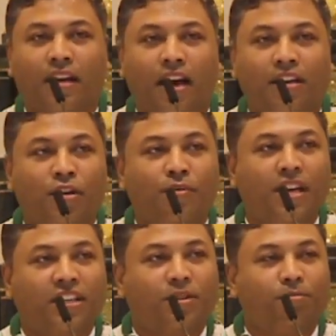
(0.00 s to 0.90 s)
and you
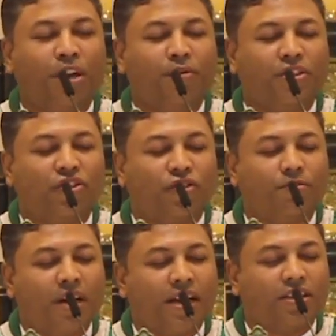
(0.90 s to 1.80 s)
will experience
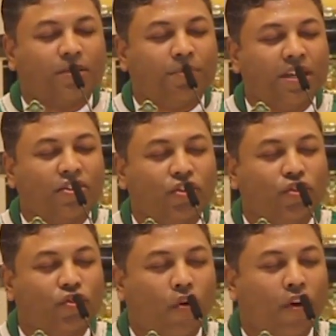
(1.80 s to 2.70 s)
tremendous peace
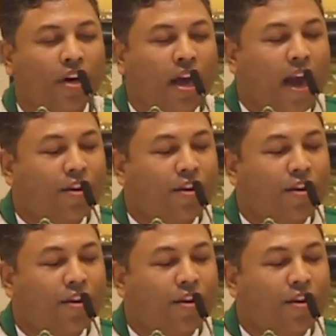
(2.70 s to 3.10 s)
and joy,